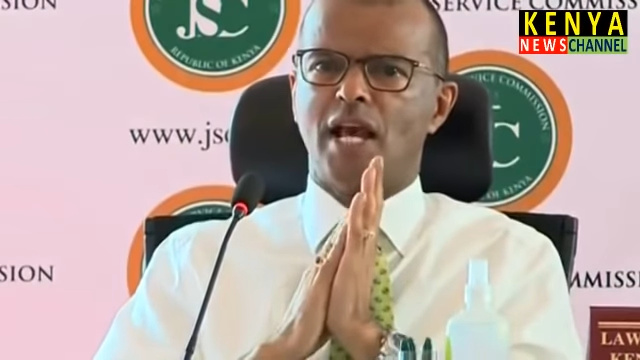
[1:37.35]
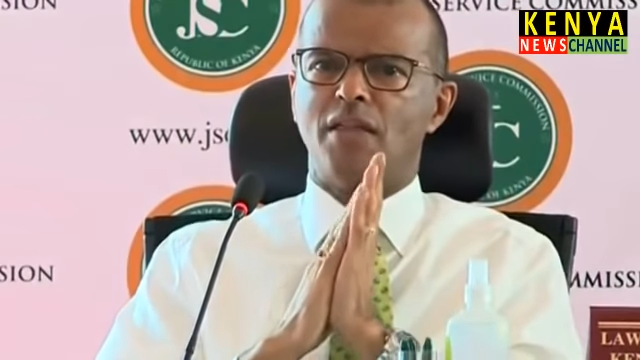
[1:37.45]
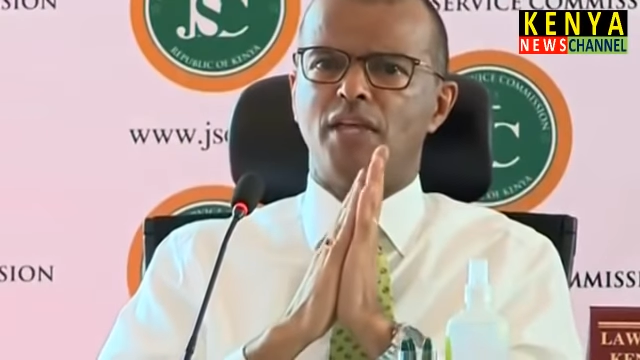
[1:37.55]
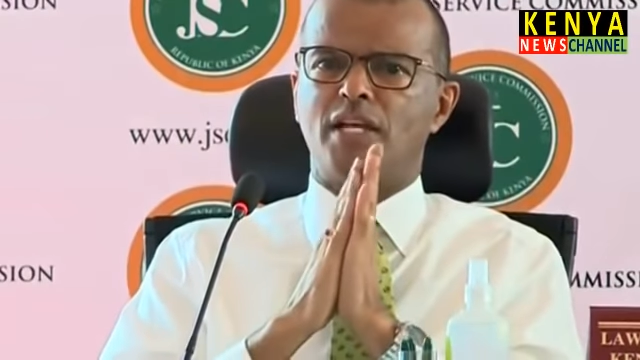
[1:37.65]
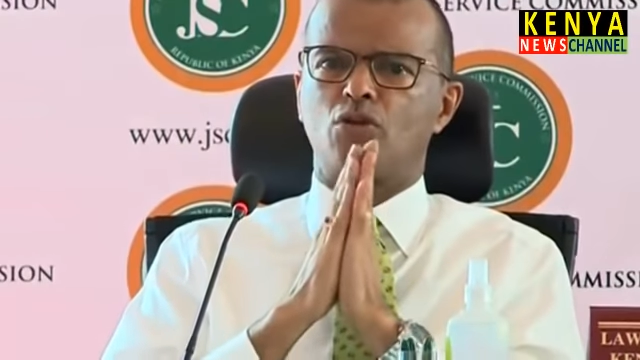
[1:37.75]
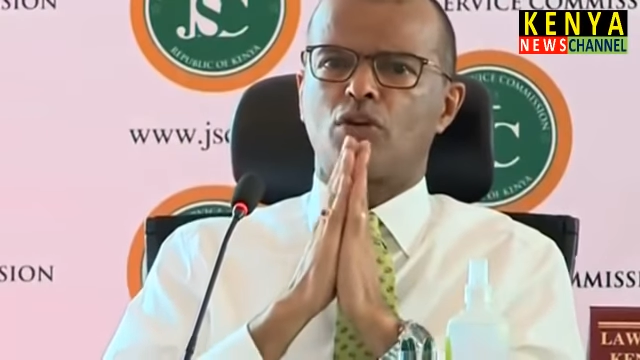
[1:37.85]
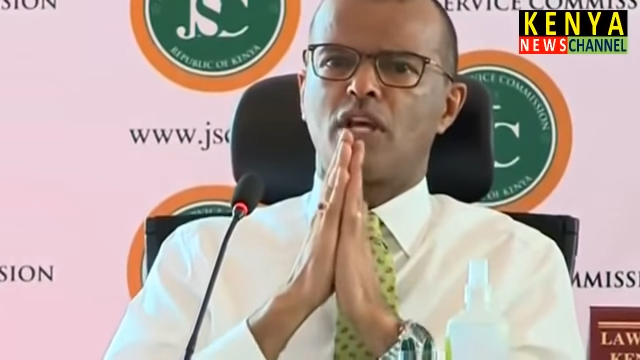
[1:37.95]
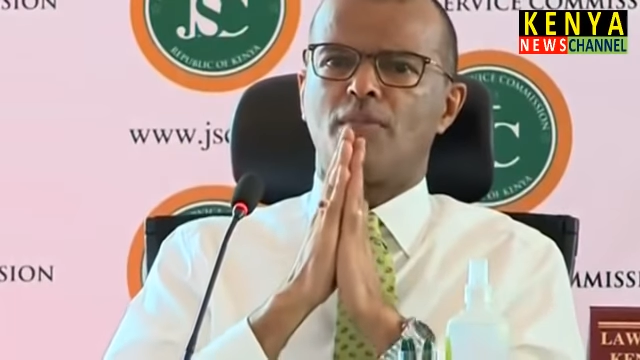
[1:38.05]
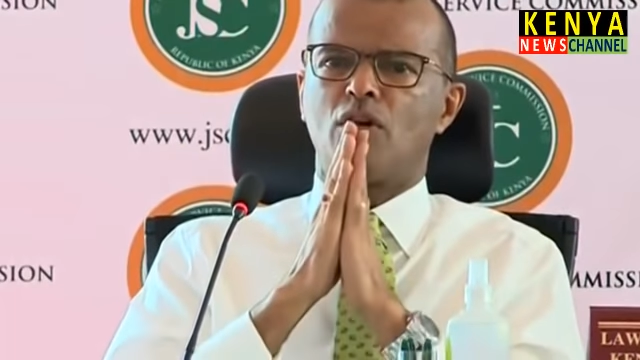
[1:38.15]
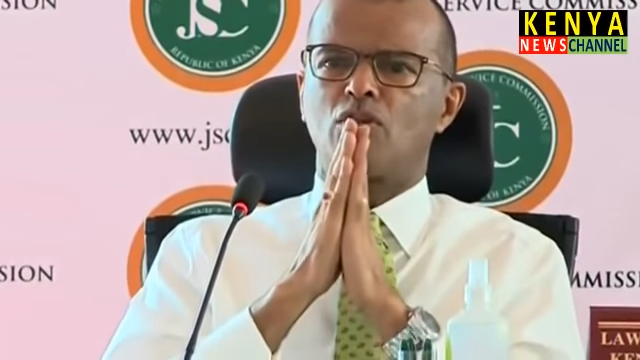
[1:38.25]
and they are
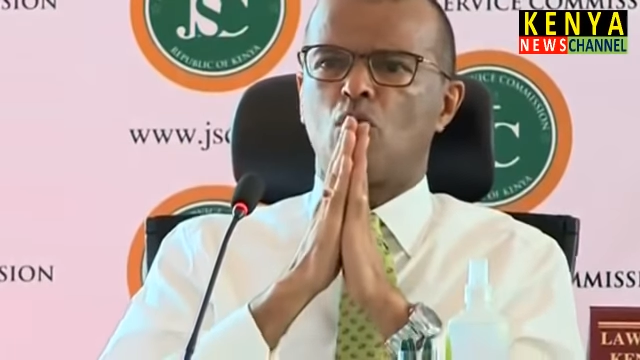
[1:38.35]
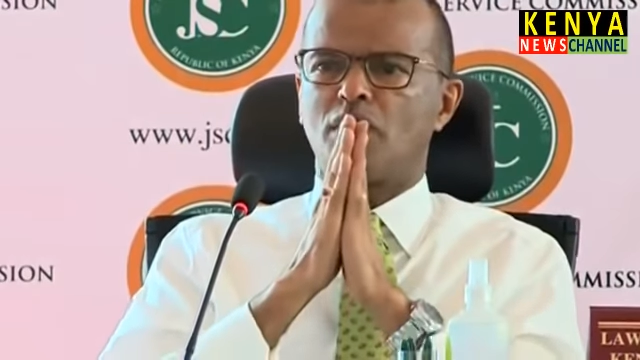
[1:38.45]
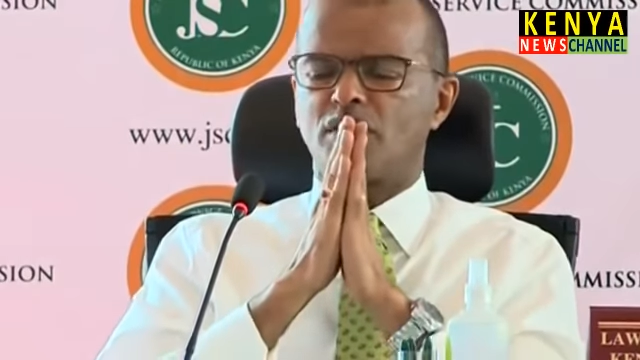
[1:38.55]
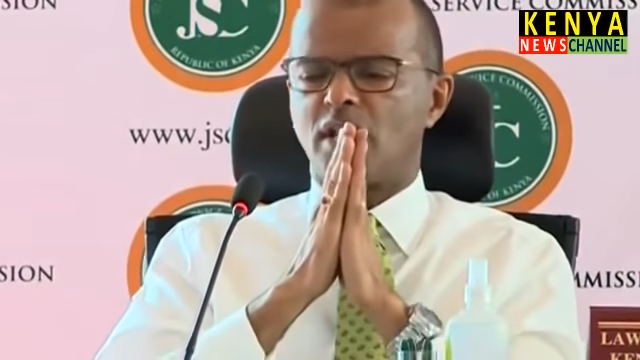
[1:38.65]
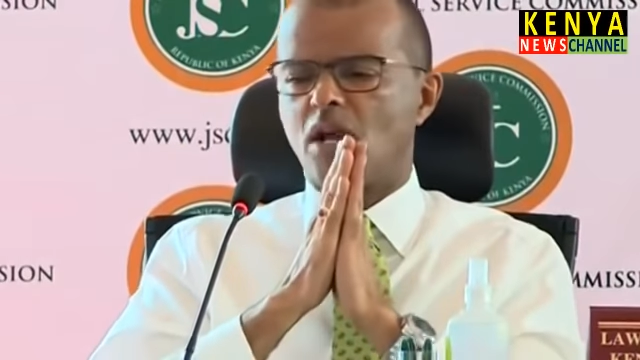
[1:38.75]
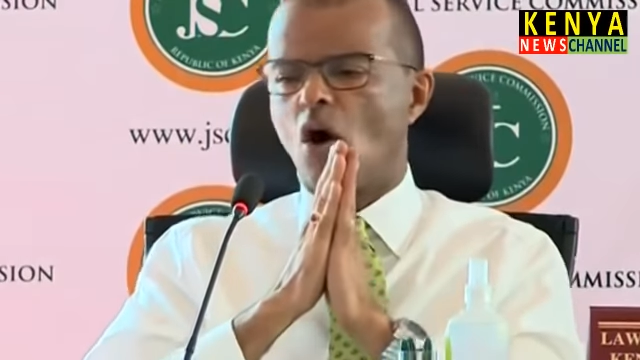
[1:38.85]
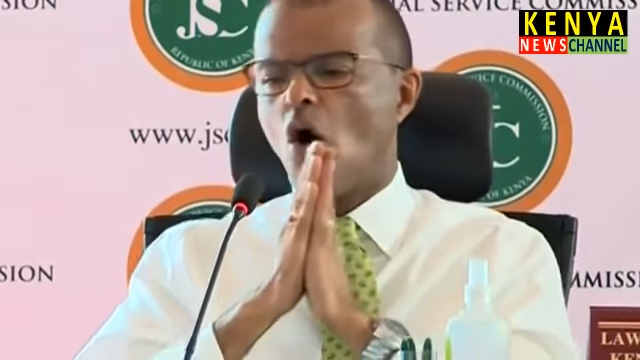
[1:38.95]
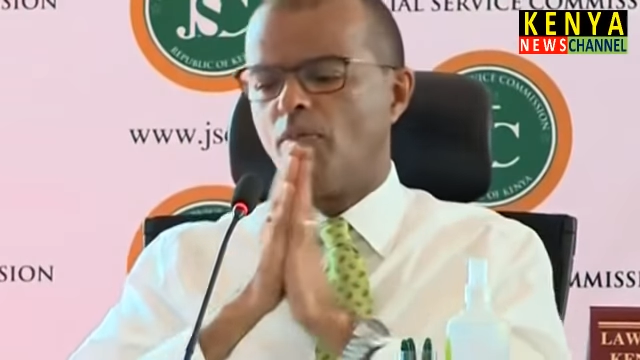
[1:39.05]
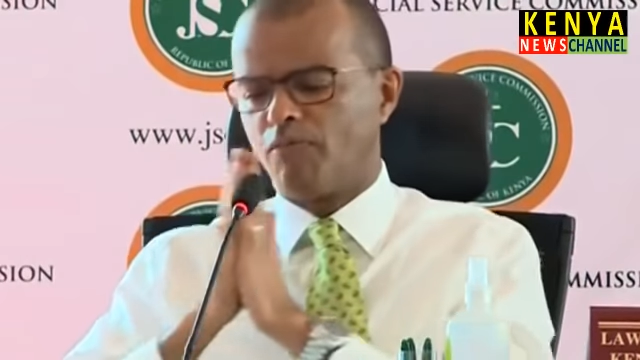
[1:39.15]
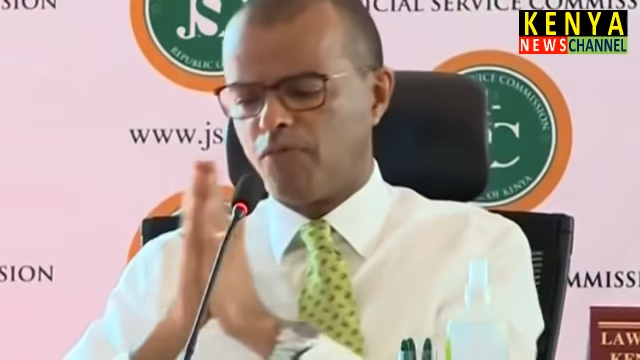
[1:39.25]
talking about what they
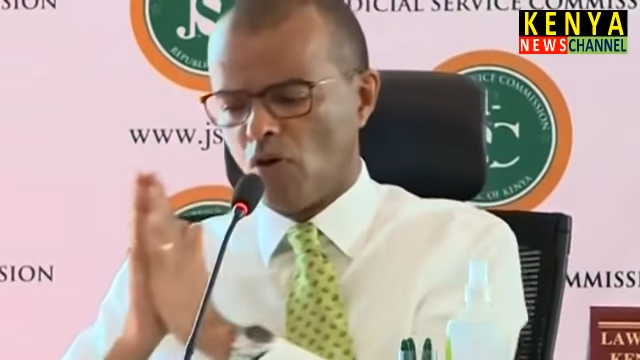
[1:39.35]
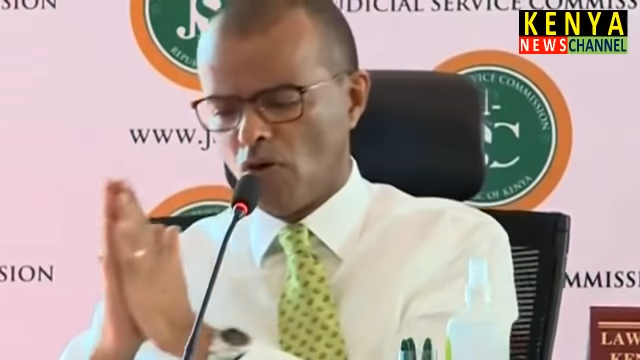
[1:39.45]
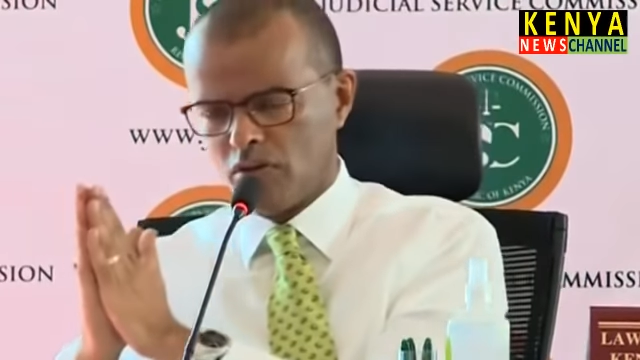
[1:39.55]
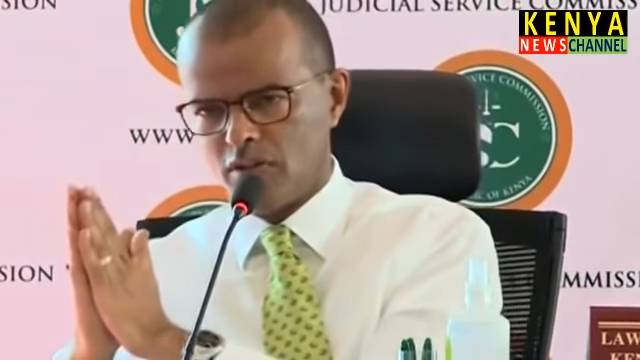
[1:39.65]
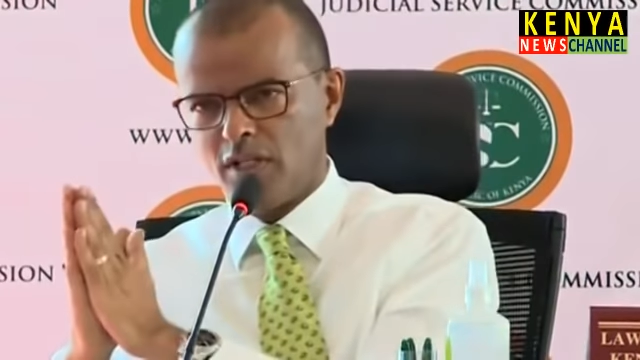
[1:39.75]
hope for